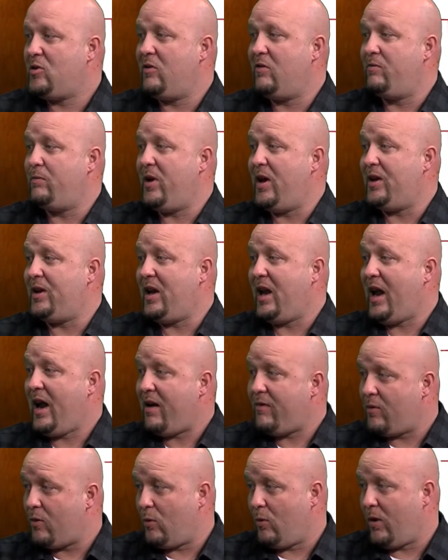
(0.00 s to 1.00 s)
who've been
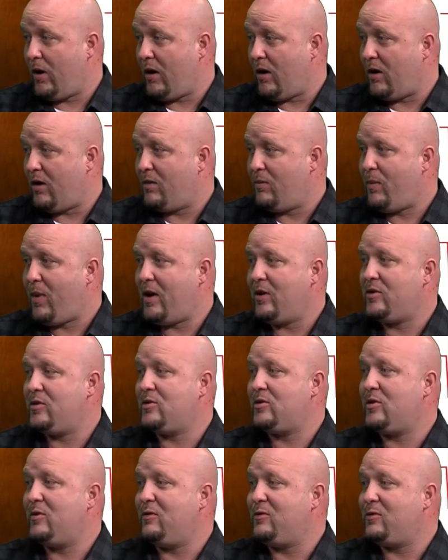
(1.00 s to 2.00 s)
everywhere,
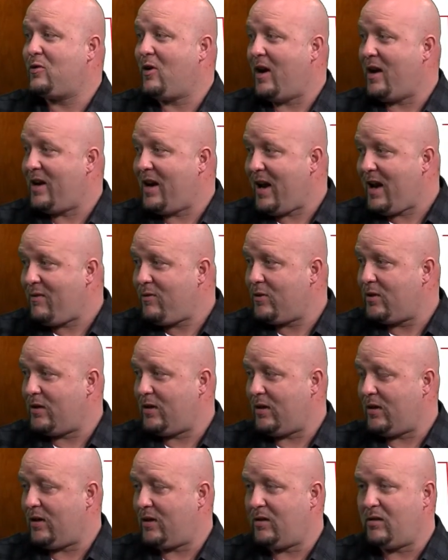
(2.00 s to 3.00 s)
patients who've tried
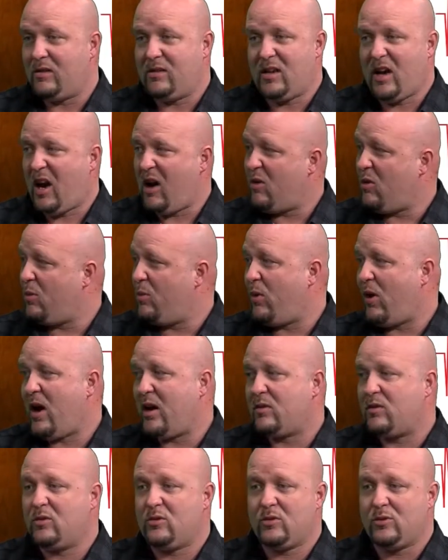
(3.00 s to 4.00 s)
everything
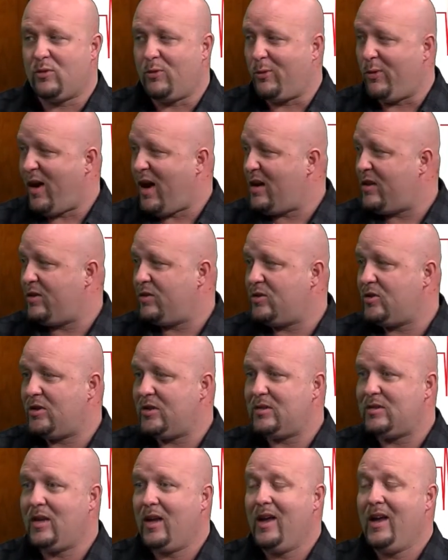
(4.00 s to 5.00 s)
chiropractors,
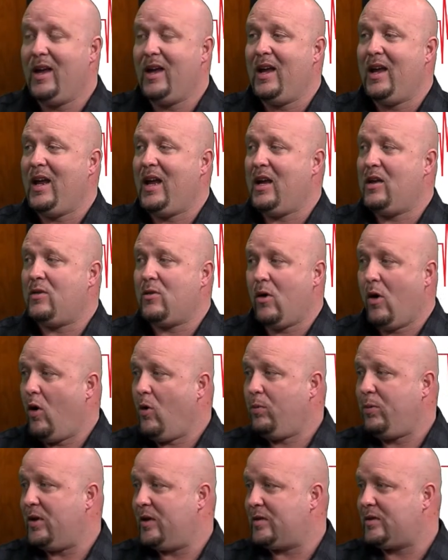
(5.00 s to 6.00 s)
neurologists, and they're
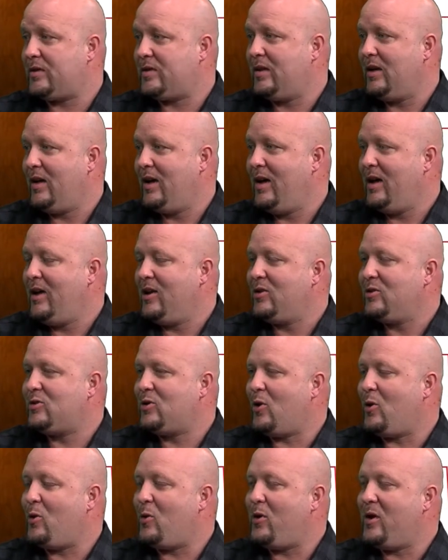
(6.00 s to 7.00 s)
hopeless.
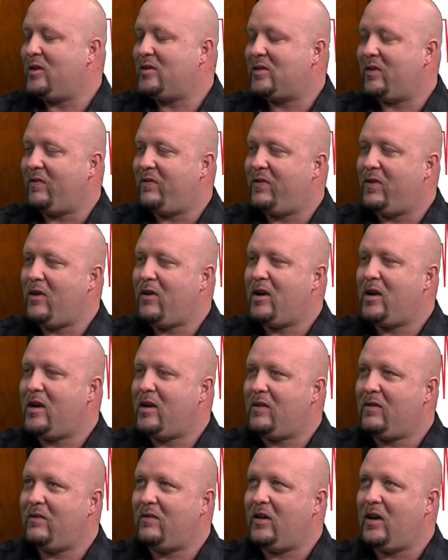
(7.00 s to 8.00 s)
So it's a
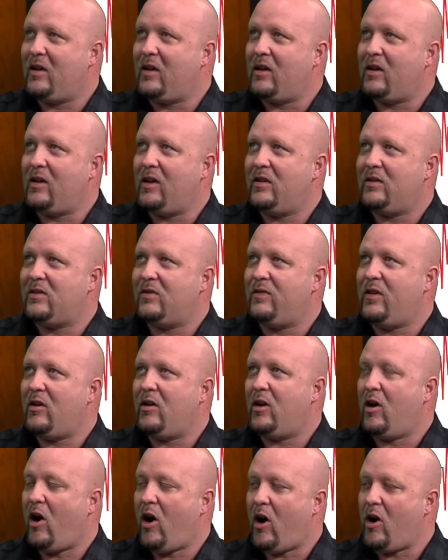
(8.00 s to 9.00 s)
very, it's
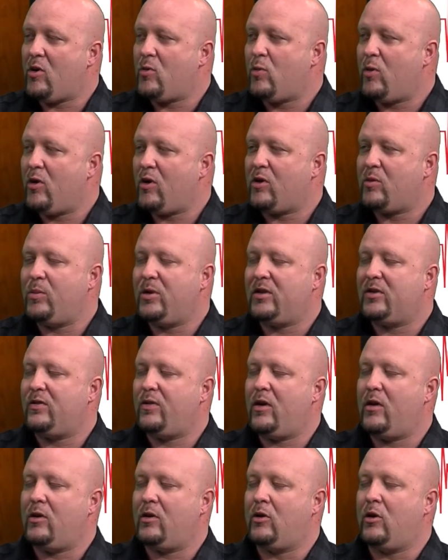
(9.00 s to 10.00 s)
very hard work, but it's
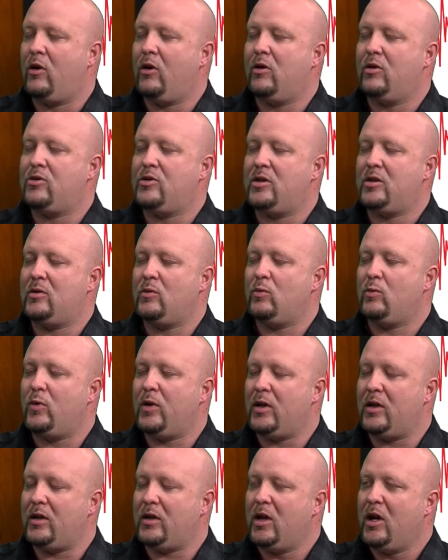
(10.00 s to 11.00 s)
very encouraging
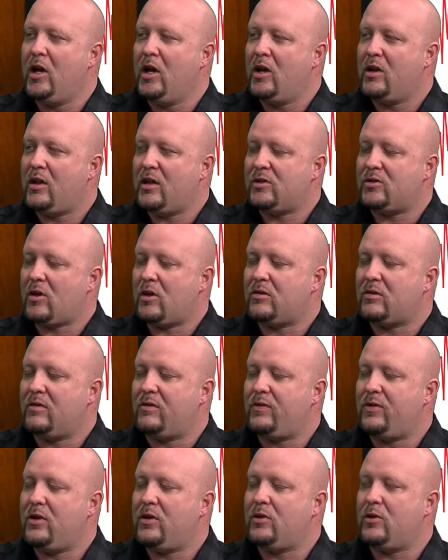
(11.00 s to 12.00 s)
when they start to
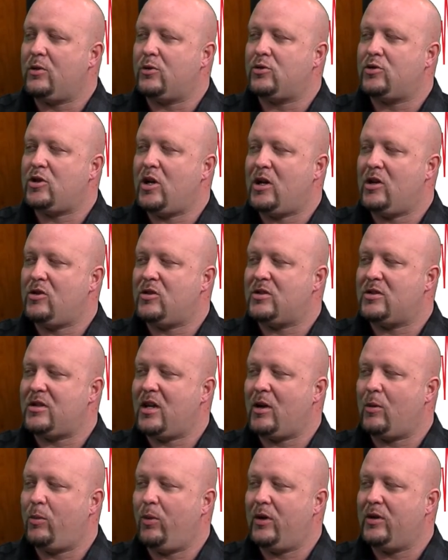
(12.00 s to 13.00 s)
feel those changes
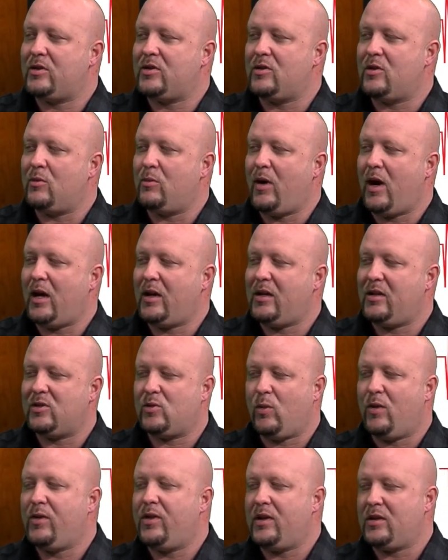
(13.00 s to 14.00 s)
take place in their body.
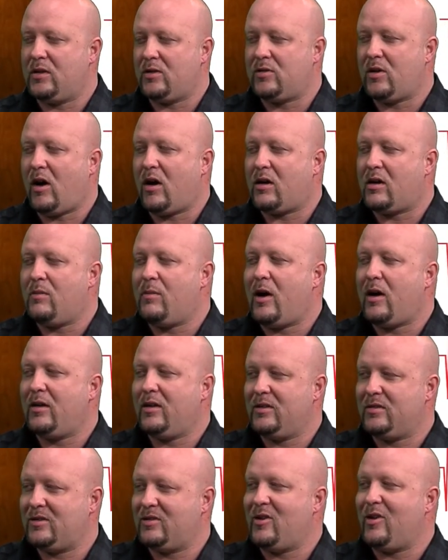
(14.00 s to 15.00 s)
It's one thing to talk about
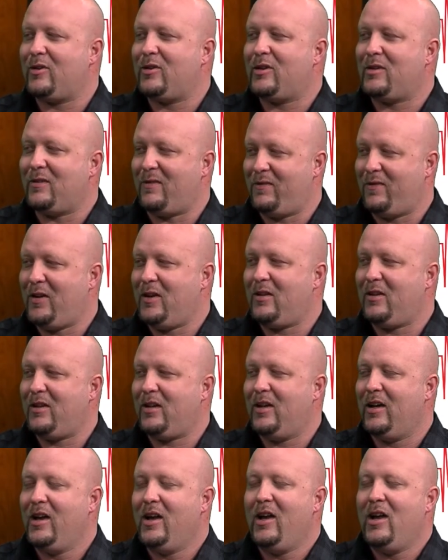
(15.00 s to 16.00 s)
it, it's another thing to feel
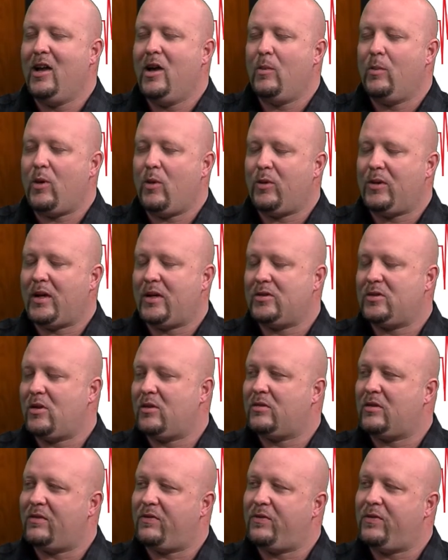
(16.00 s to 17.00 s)
it. Yeah. But when they
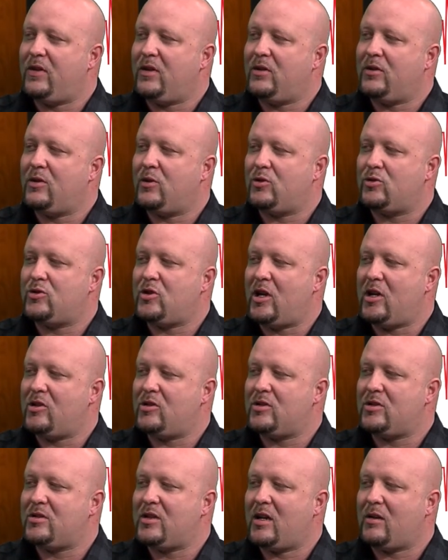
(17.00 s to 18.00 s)
start to feel those
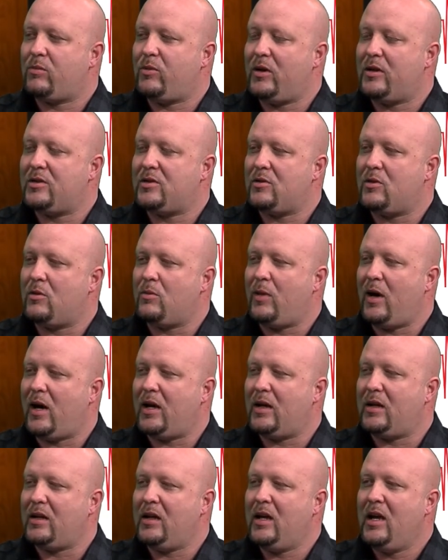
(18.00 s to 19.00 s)
changes take place in their
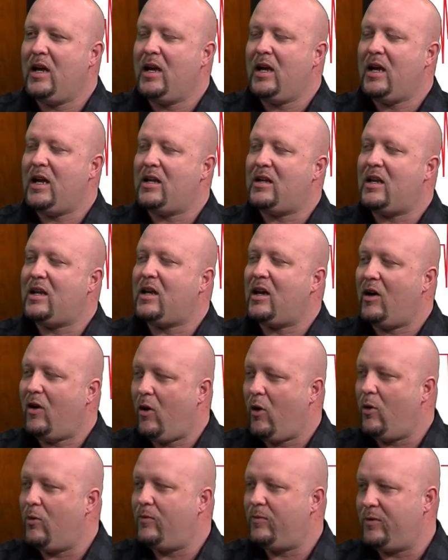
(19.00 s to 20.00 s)
body and they get
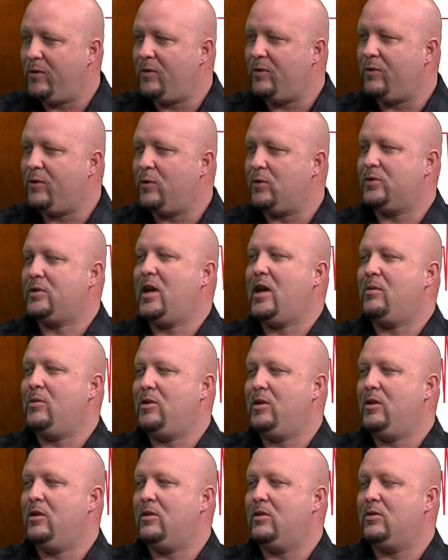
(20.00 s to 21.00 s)
hope for the first time
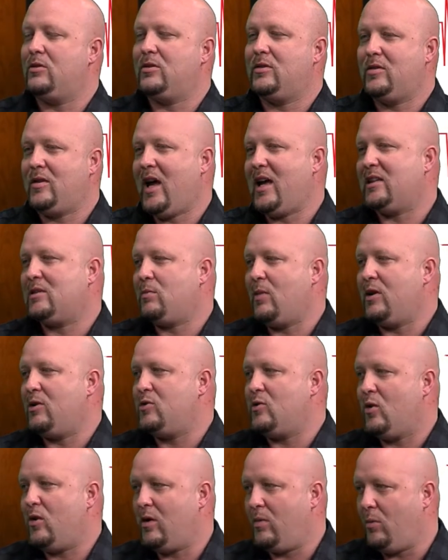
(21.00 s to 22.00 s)
in years, that's my
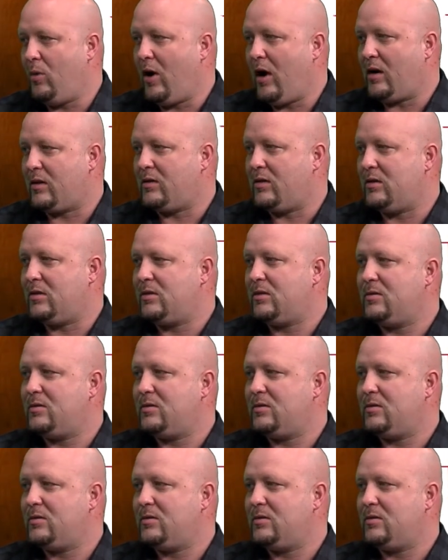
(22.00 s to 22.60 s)
joy in practice.